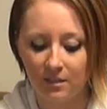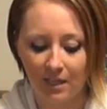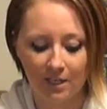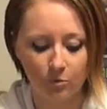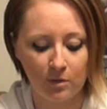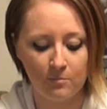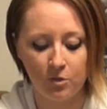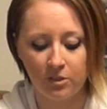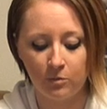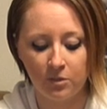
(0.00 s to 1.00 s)
That's what I'm
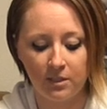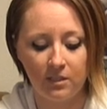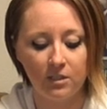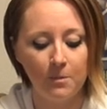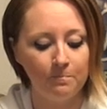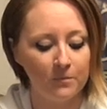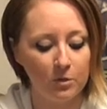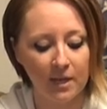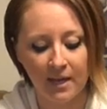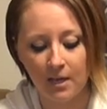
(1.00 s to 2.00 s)
noticing with these. You
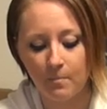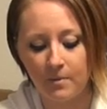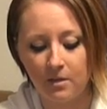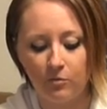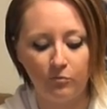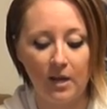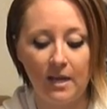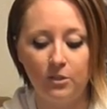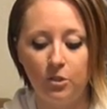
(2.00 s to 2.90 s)
can't be afraid